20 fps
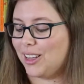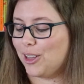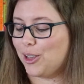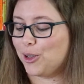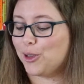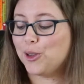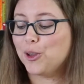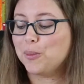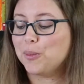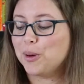
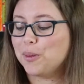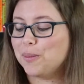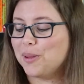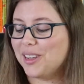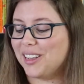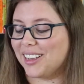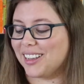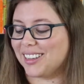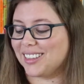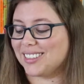human
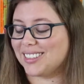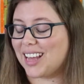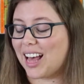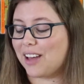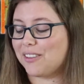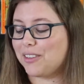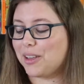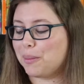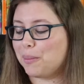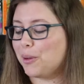beings
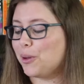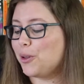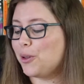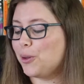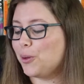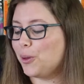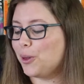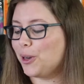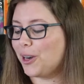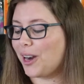have a
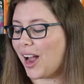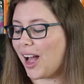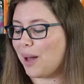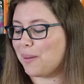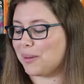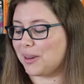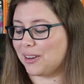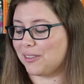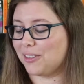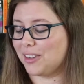peculiar
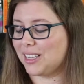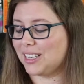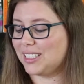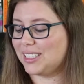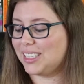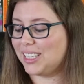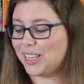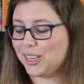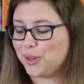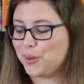habit of
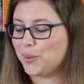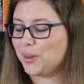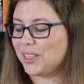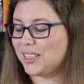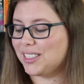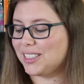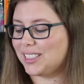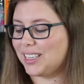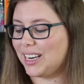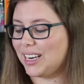continually
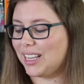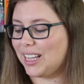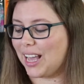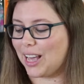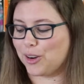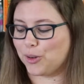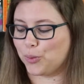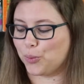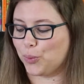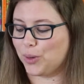stating
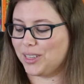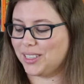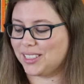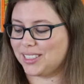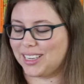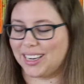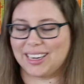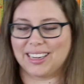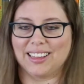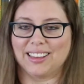and
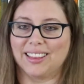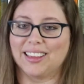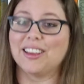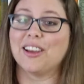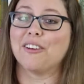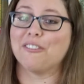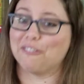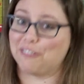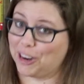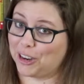restating
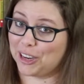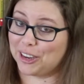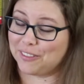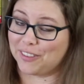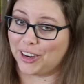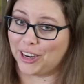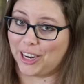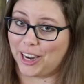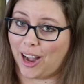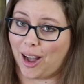the very,
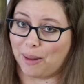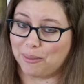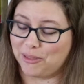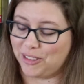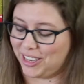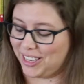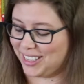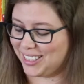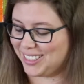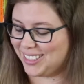very
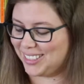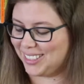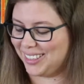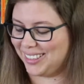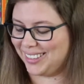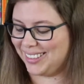obvious.